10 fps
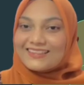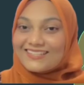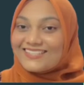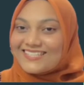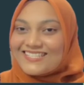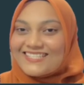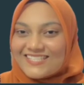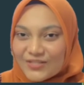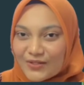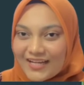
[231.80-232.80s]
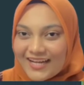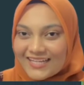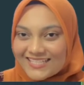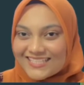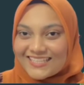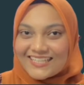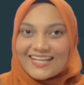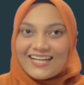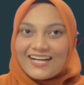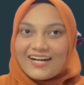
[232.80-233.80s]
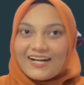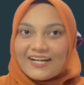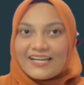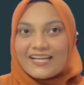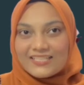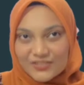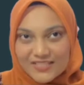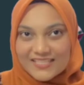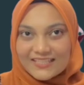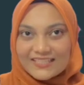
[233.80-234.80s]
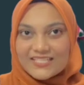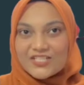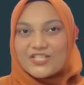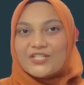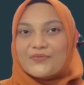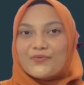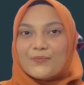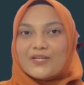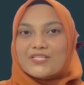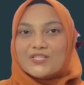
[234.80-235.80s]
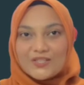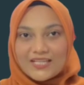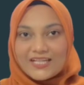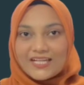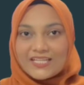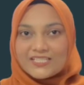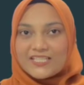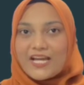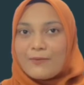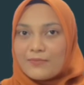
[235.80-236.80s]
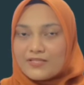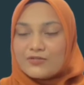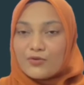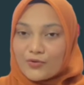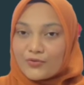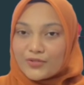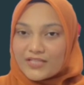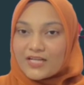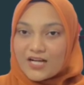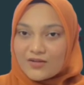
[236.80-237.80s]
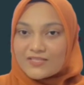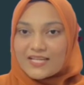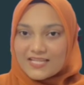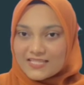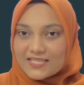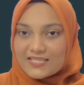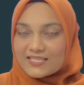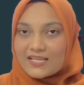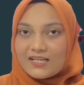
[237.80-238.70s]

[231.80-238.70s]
Third is the solar energy. Electricity generated from the solar energy emits no greenhouse gases.